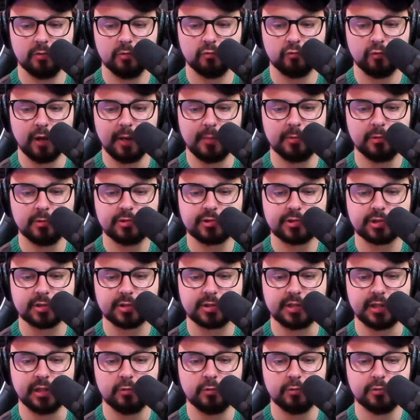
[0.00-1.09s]
rebels
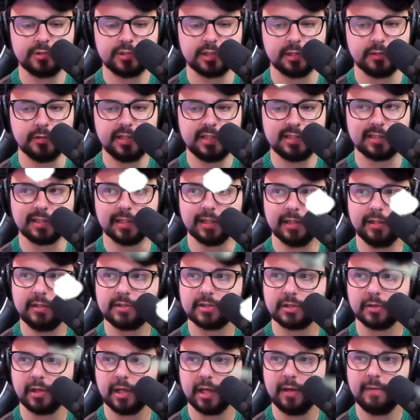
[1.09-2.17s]
sequel series
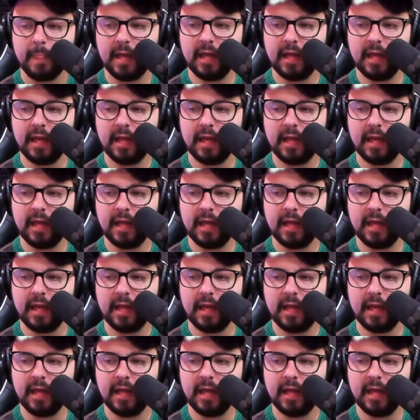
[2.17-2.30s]
leaks okay